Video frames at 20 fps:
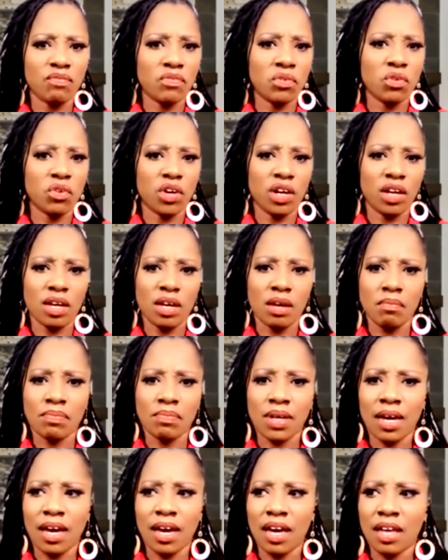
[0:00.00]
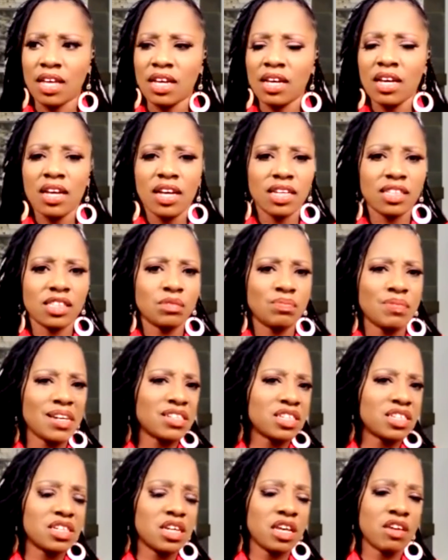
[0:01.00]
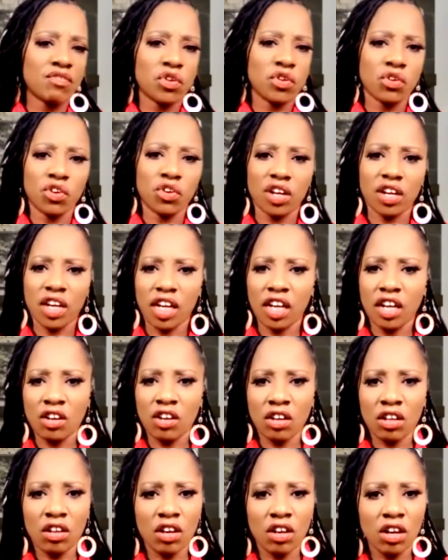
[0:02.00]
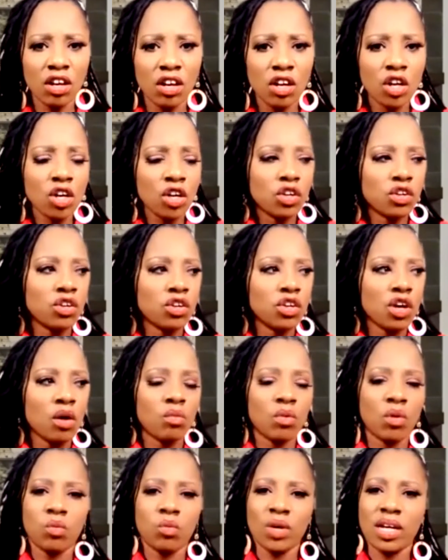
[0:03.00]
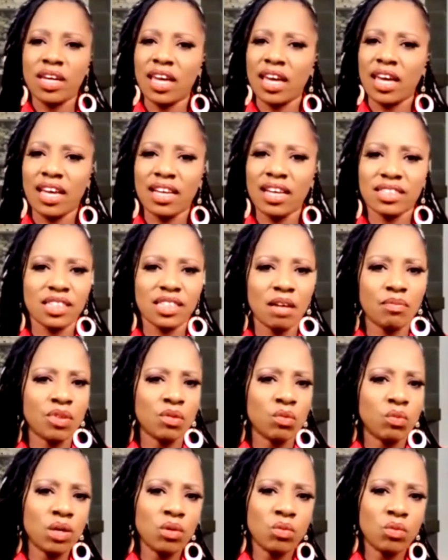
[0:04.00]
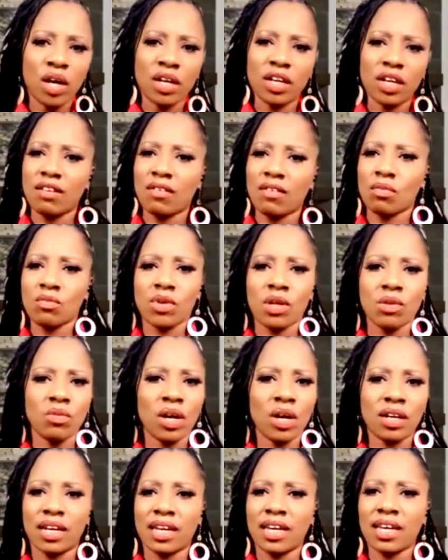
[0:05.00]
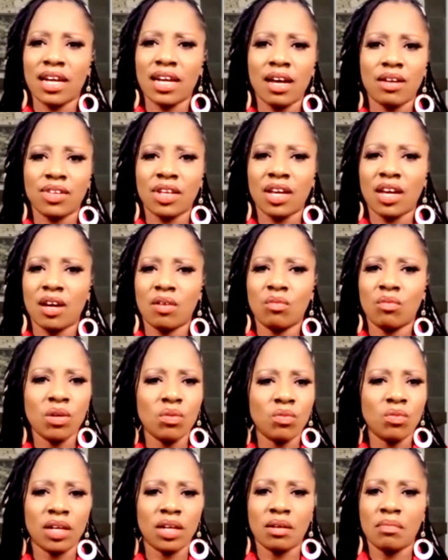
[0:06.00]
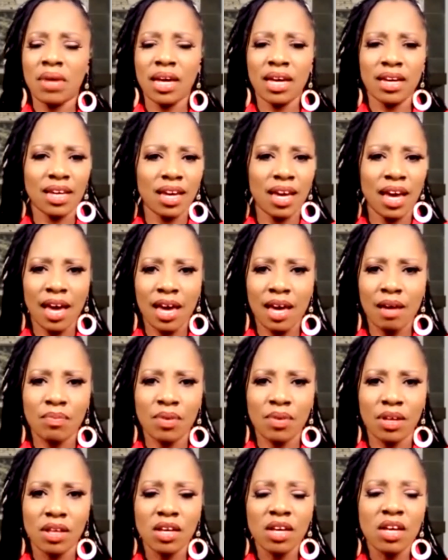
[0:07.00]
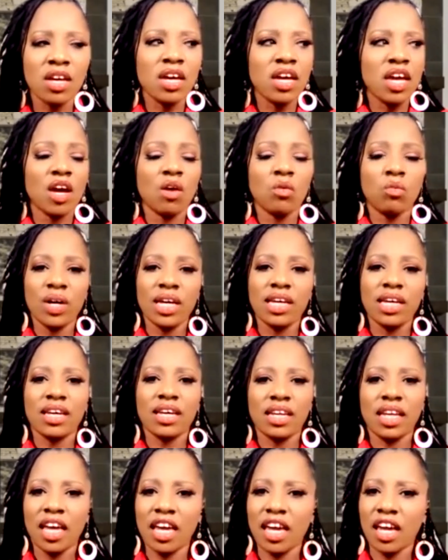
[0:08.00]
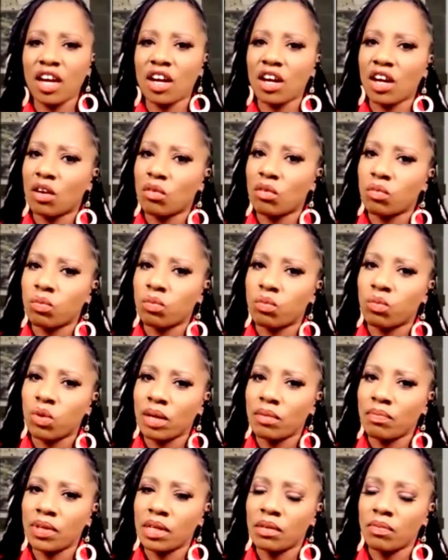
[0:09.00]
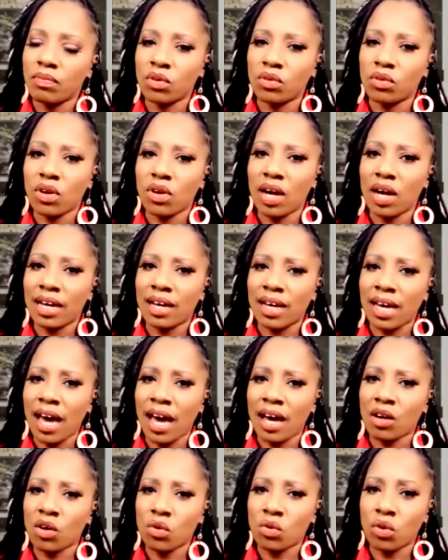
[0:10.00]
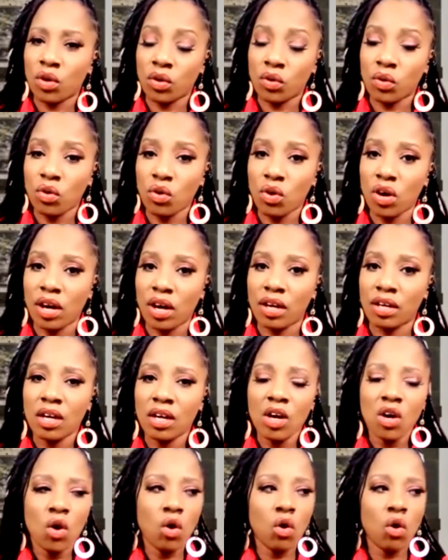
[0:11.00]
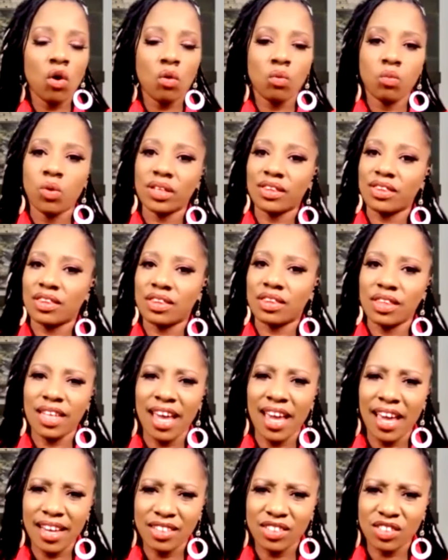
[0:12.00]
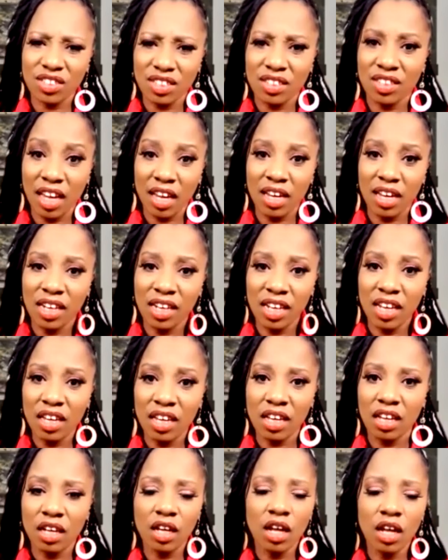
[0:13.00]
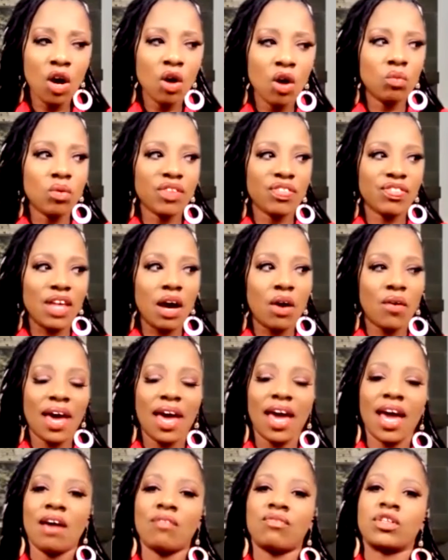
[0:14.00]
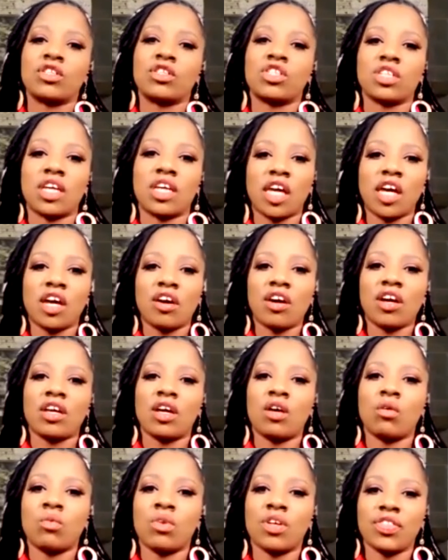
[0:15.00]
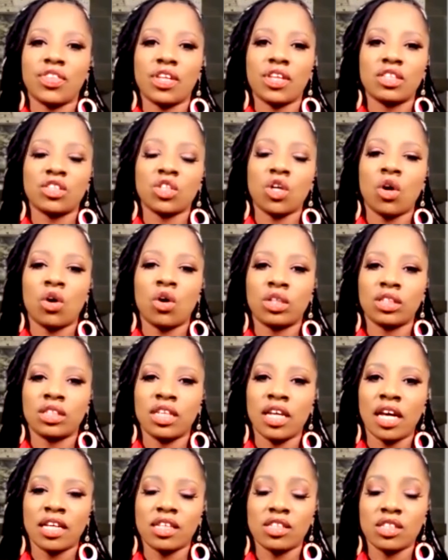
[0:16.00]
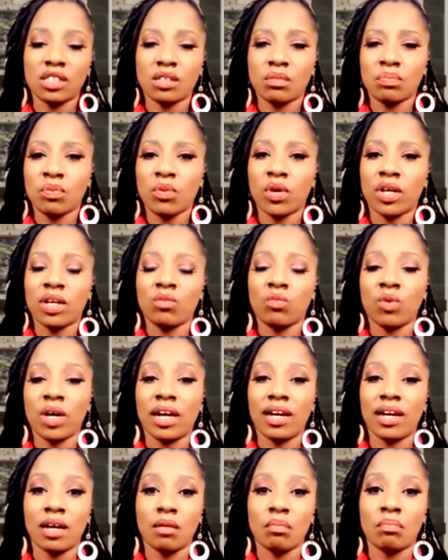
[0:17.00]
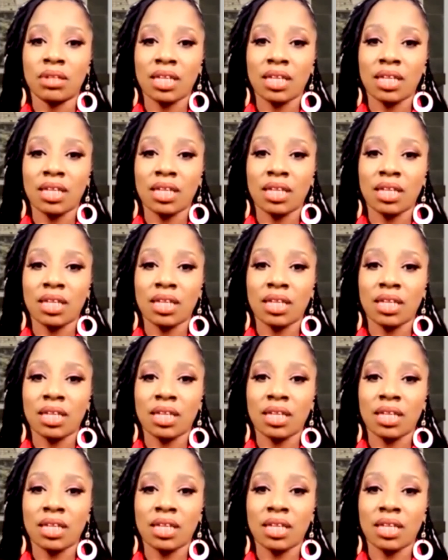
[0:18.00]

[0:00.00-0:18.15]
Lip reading: if you're an empath, especially if you're a healer. When we hear something, we want to get out there and we want to make it happen. And we can hear what people got going on, or what answer they need, without having to carry it with us all day to the point where it